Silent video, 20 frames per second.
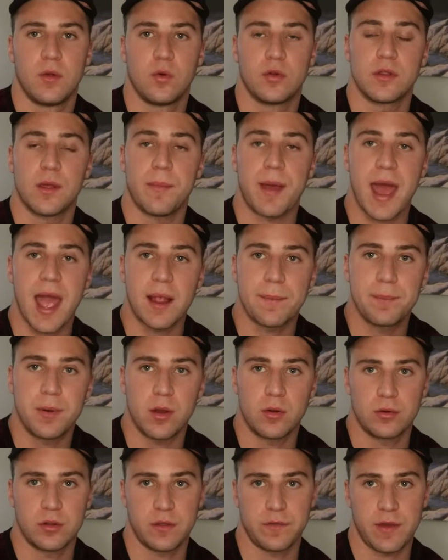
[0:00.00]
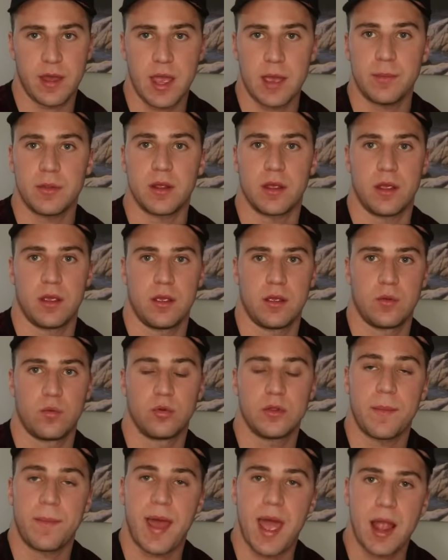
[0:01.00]
We're the backbone of the family.
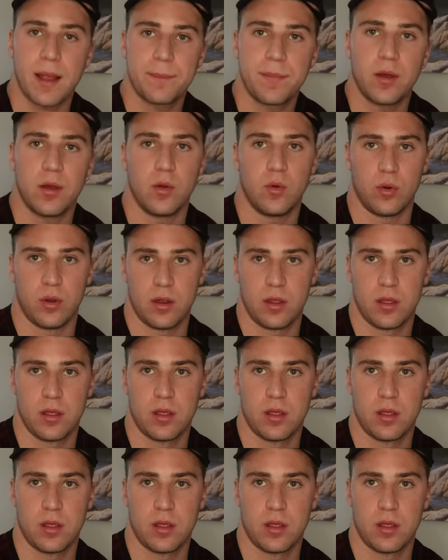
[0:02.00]
We're the backbone.